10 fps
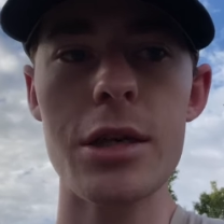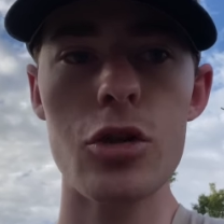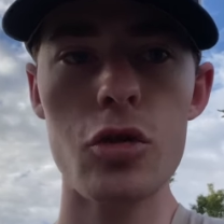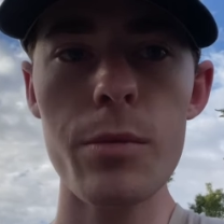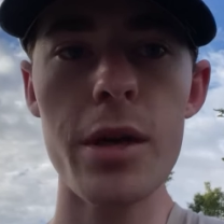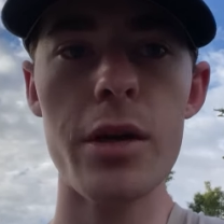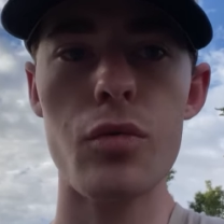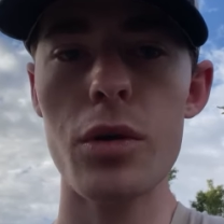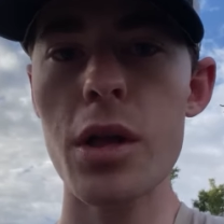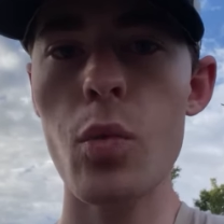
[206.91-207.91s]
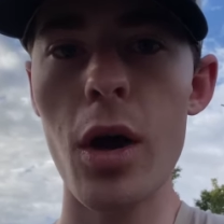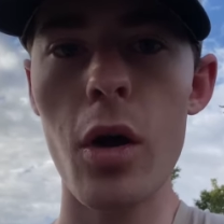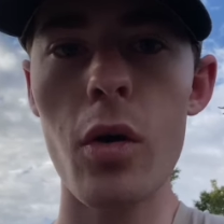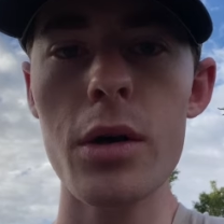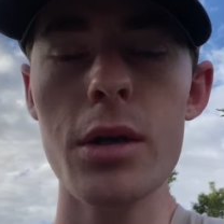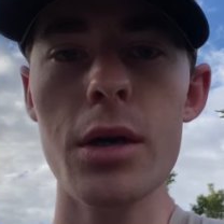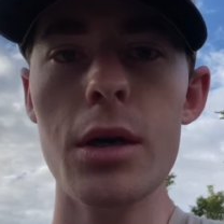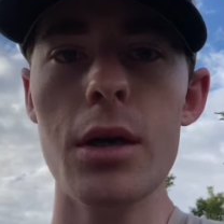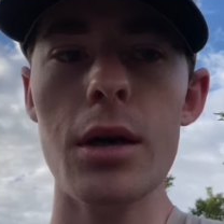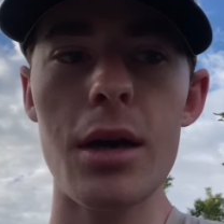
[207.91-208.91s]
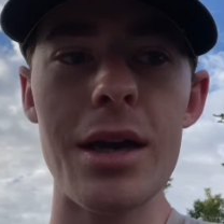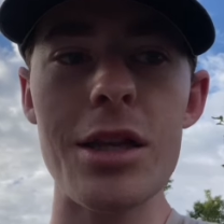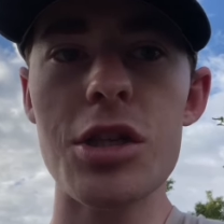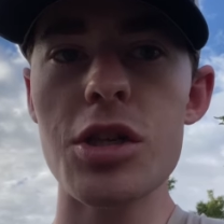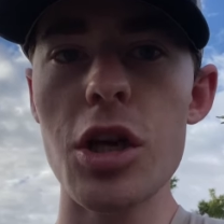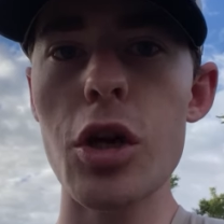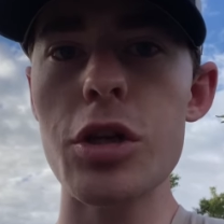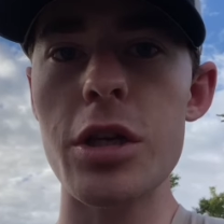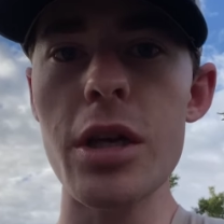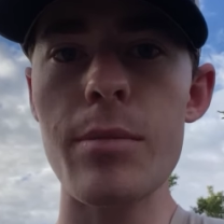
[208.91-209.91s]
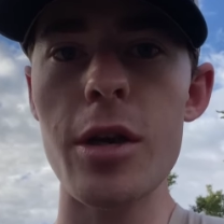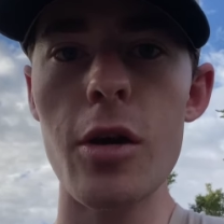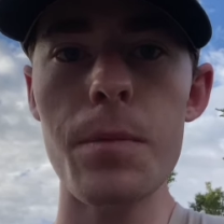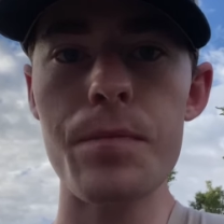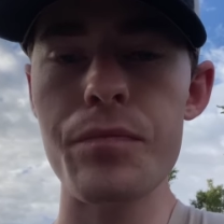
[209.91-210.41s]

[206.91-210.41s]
contributing really well. And this is a good team, you know.